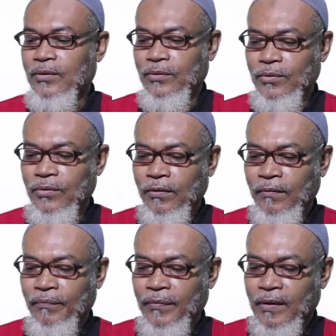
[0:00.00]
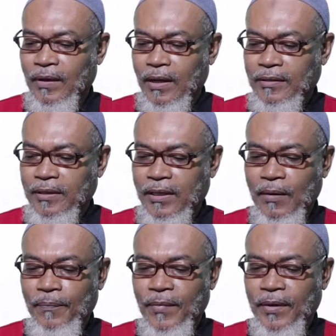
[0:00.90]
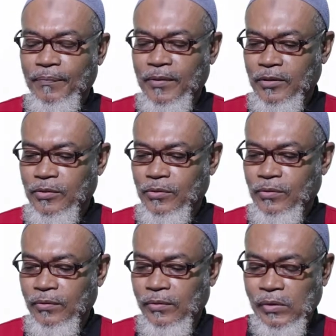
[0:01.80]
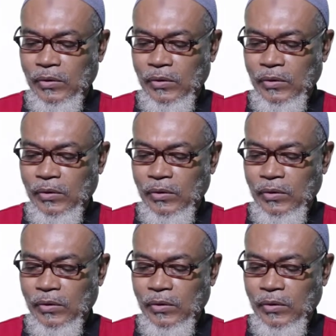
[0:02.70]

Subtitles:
do, I'll take up my p2